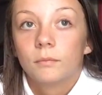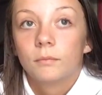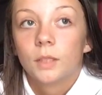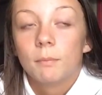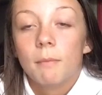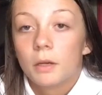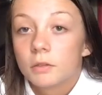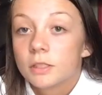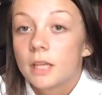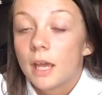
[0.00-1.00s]
Their mental
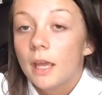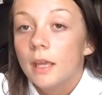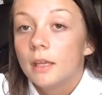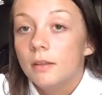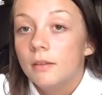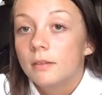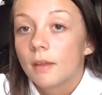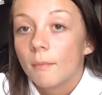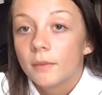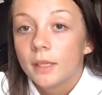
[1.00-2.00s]
state is
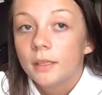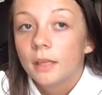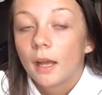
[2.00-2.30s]
something